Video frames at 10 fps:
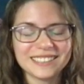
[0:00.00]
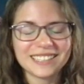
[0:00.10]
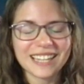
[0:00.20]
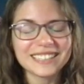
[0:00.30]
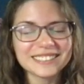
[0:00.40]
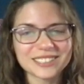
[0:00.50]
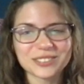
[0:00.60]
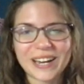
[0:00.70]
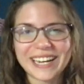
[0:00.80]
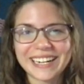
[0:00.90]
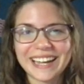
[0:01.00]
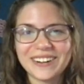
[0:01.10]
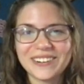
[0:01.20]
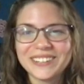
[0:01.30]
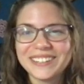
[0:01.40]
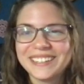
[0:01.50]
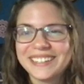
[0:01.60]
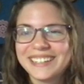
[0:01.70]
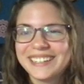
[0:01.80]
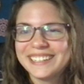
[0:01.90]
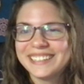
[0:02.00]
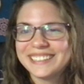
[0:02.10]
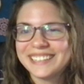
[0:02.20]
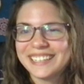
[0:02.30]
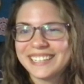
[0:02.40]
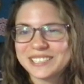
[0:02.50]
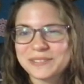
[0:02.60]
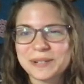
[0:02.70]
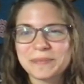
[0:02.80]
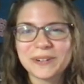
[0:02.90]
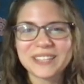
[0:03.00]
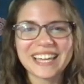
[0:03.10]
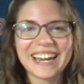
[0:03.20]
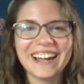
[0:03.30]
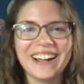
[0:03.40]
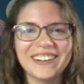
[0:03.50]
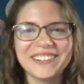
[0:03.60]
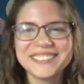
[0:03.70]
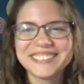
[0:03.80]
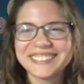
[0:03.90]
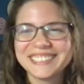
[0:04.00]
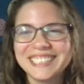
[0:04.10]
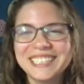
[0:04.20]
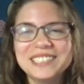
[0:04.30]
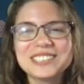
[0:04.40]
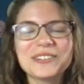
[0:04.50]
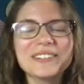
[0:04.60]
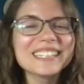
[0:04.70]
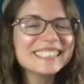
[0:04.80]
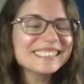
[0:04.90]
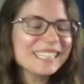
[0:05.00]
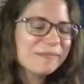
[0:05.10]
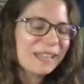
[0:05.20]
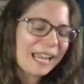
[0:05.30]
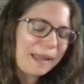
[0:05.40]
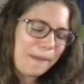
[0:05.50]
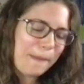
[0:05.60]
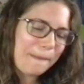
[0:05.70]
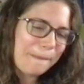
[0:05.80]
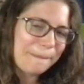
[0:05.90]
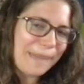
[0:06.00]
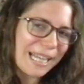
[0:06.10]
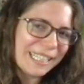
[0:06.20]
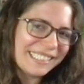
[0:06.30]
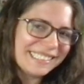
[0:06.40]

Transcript: aces right now. I just want to point that out. So at least I'm like balanced.